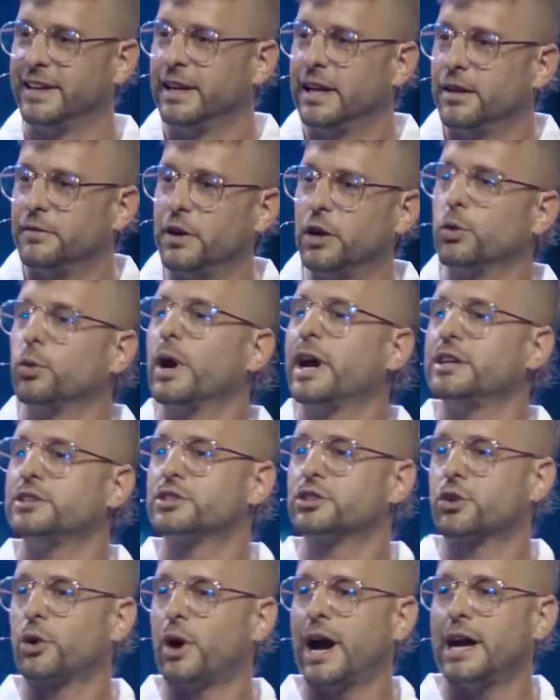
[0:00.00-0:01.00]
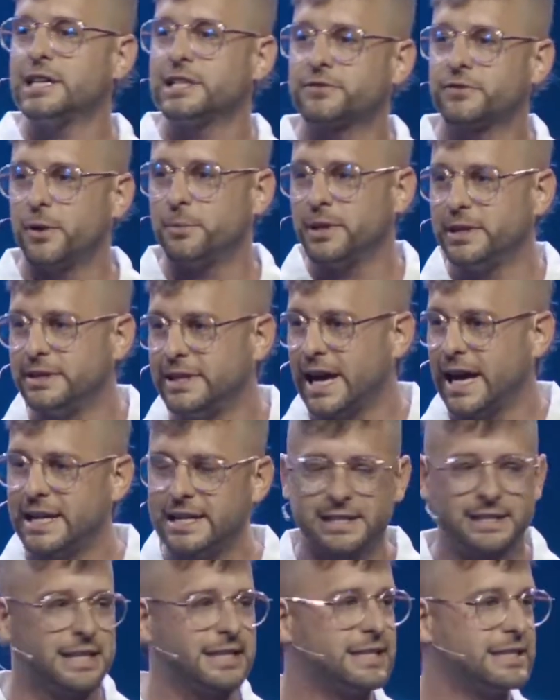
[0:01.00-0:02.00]
that raised Christ from the dead
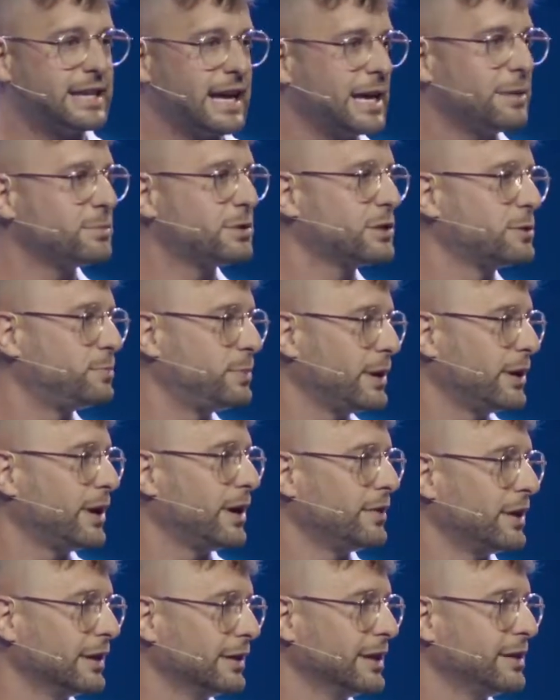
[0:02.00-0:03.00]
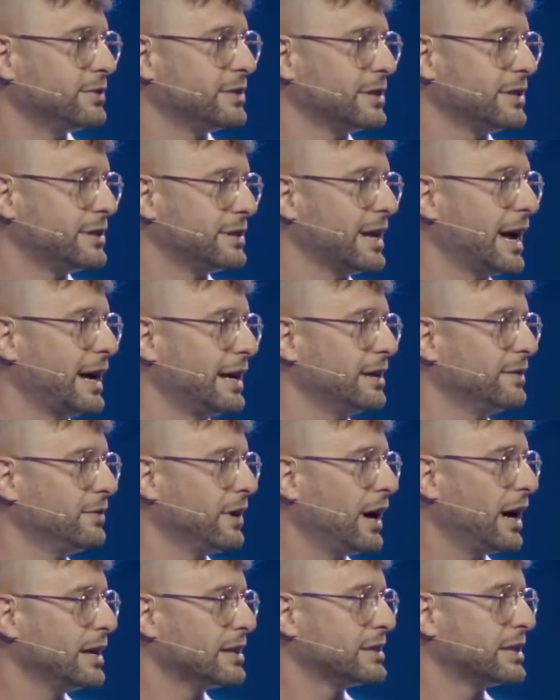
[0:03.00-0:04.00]
is the same Spirit that lives inside of
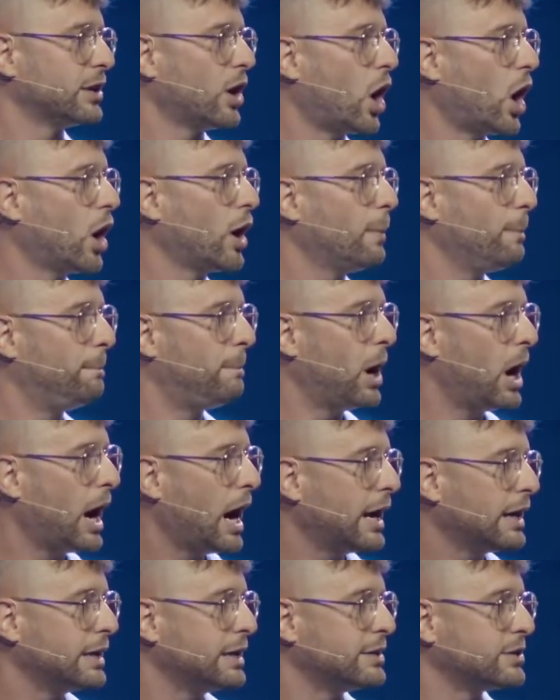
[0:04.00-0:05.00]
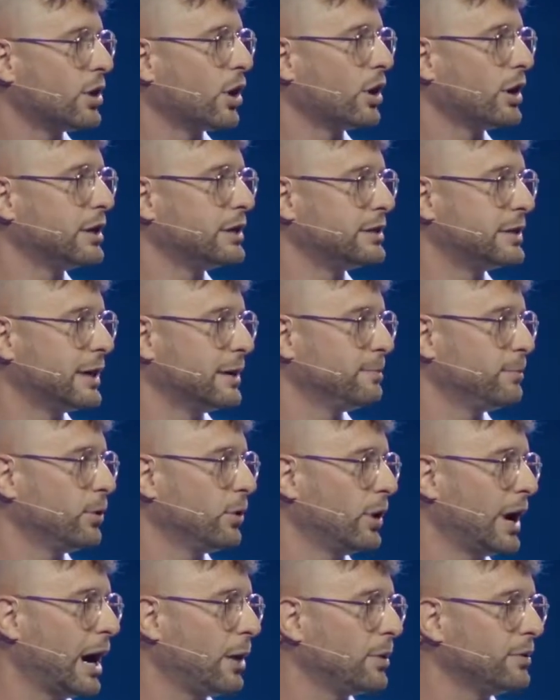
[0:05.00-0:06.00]
us, that our bodies are a
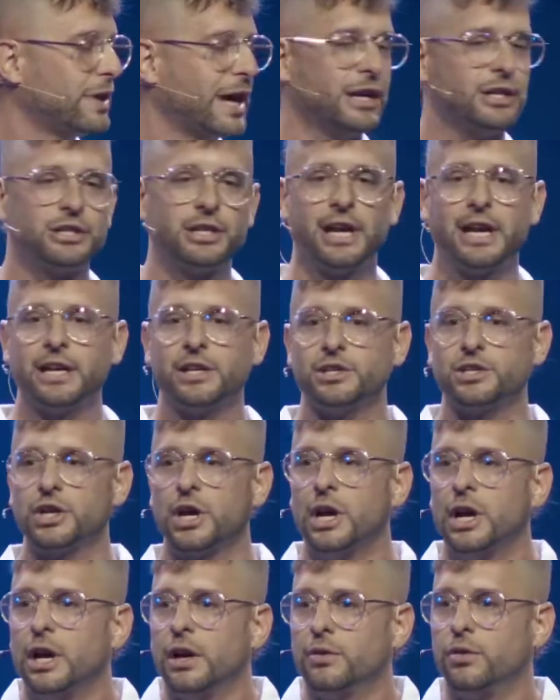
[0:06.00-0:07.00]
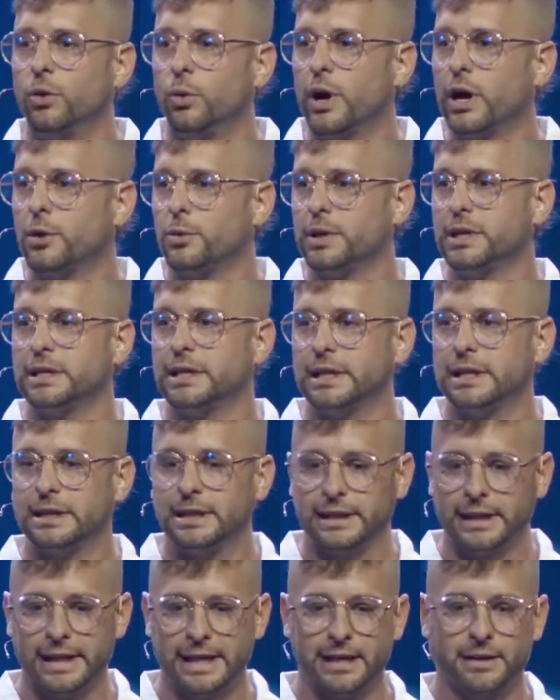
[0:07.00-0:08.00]
temple. How would that change the way we
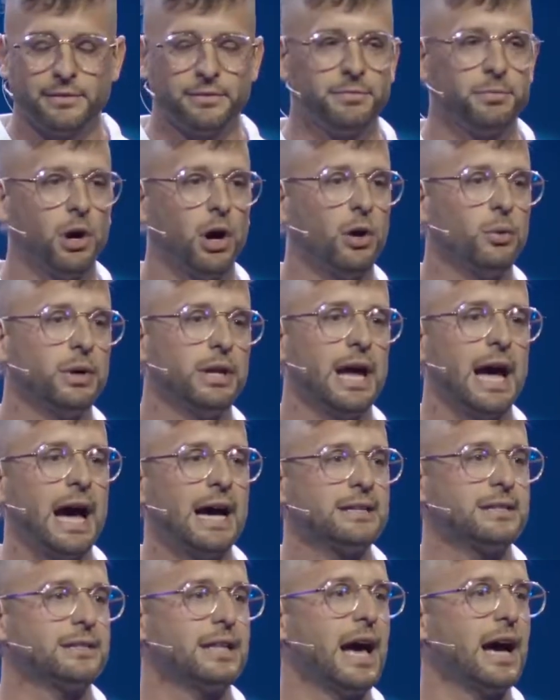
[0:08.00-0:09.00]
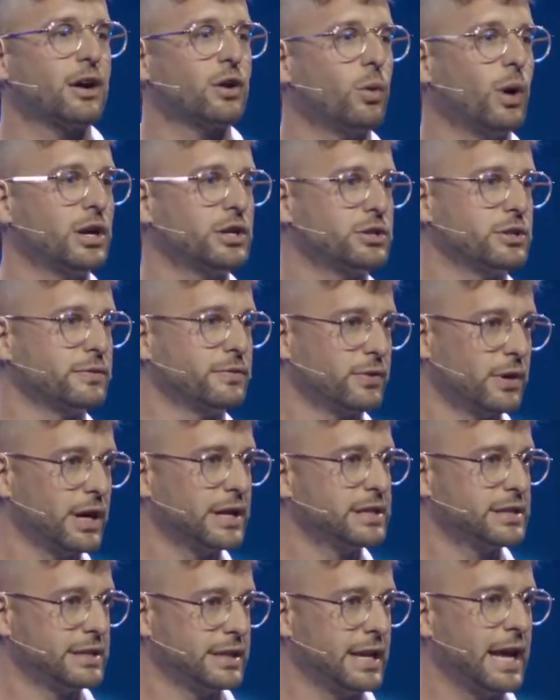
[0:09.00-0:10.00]
live? Paul would ask that question for
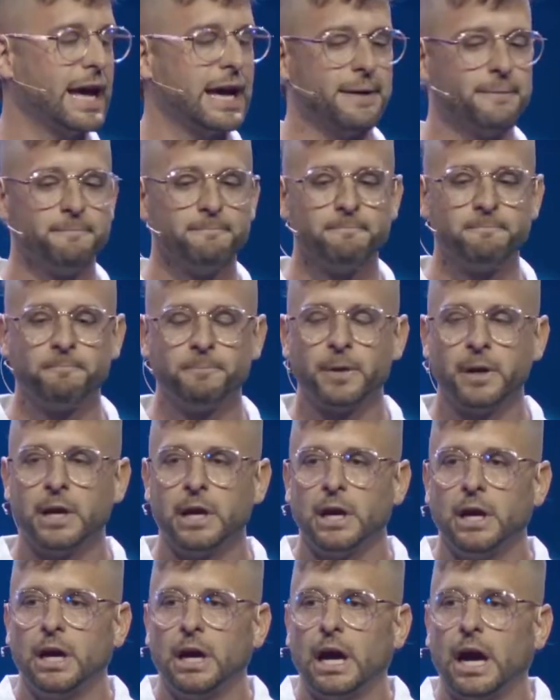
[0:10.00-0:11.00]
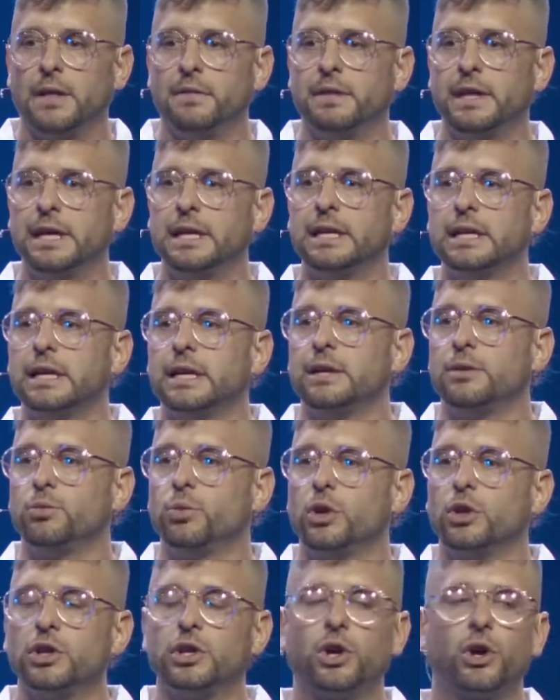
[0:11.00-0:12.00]
us today. And then he
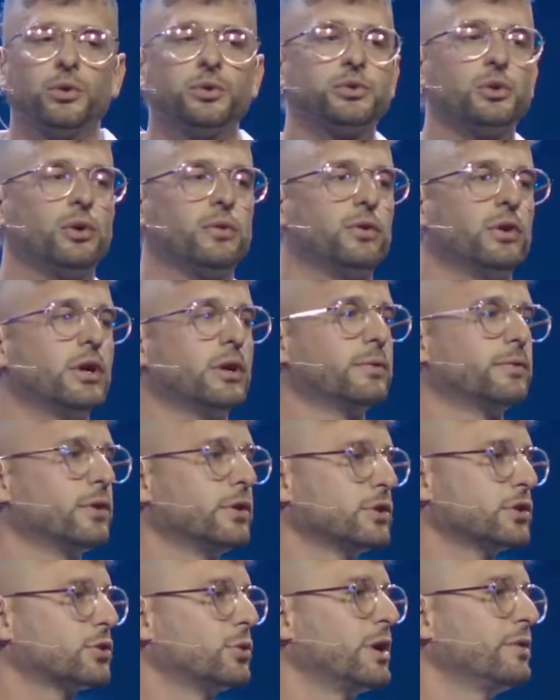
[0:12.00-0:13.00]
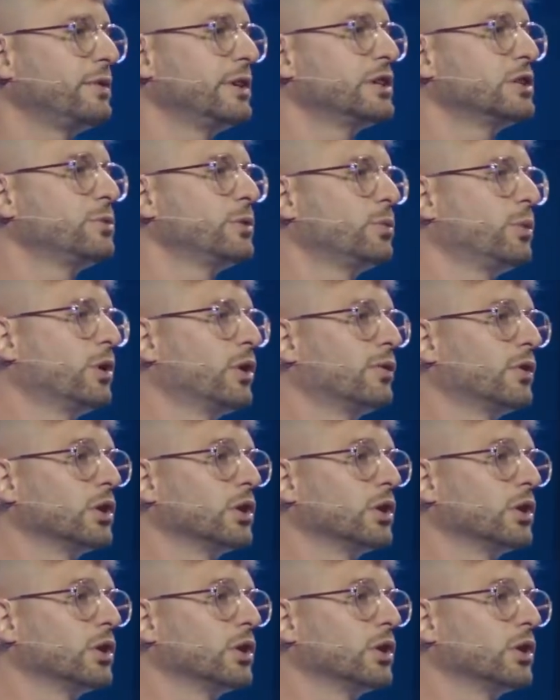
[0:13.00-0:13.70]
really goes over in 1 Corinthians, we went over